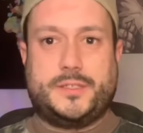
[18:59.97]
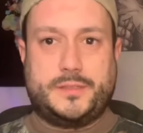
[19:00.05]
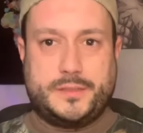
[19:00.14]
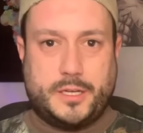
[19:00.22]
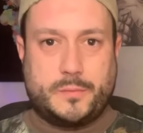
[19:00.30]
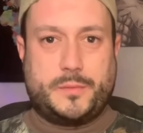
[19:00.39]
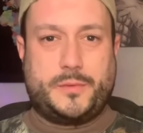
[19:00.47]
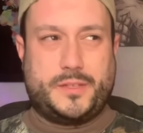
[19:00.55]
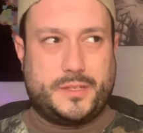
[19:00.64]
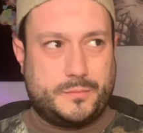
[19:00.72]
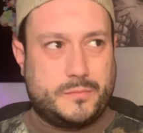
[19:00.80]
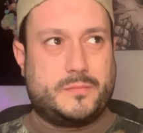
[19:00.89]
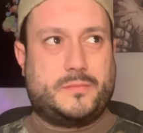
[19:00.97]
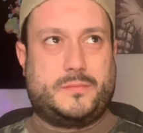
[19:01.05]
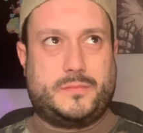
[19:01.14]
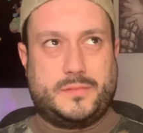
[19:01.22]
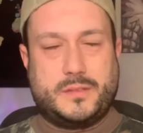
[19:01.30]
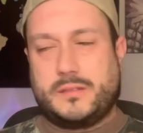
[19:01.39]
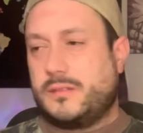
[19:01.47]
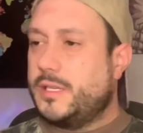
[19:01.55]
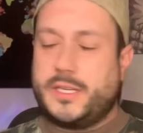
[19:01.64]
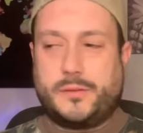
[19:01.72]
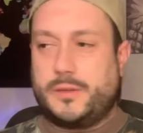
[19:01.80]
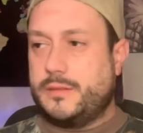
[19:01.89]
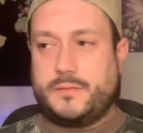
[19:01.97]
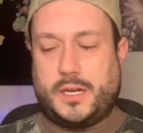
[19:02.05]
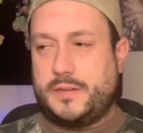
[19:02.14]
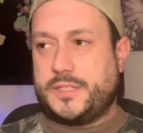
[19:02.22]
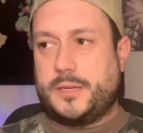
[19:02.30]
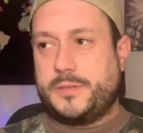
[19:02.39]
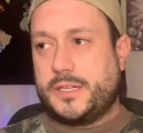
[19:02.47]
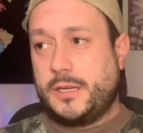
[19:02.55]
Y'all remember them? Anyway, off topic.